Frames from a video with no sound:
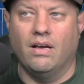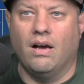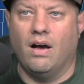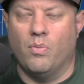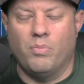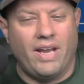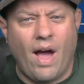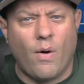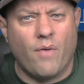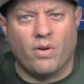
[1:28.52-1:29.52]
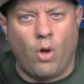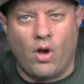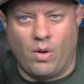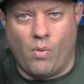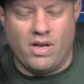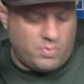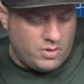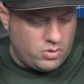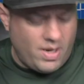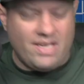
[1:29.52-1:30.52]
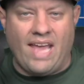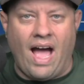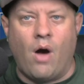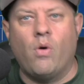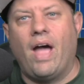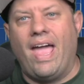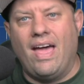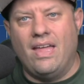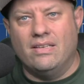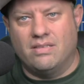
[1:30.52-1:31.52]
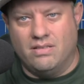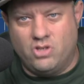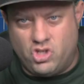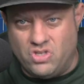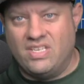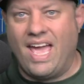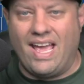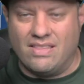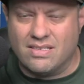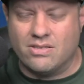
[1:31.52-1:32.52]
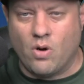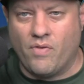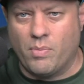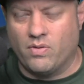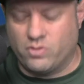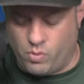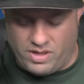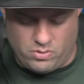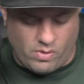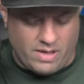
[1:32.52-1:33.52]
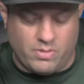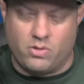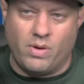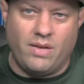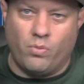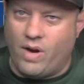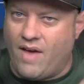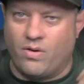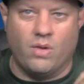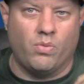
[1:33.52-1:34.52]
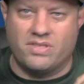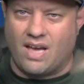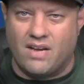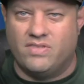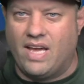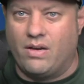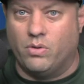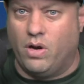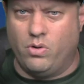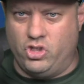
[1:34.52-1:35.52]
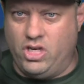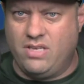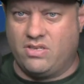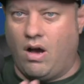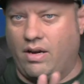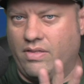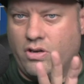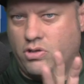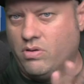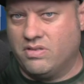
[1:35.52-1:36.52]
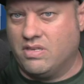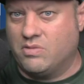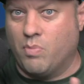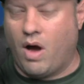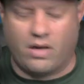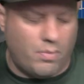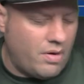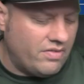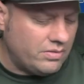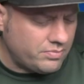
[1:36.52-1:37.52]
Uh, but however long it was between now and today, this is November of 2020, between whenever it was kind of dangled, oh, GSOC, and they showed us this mock up of it.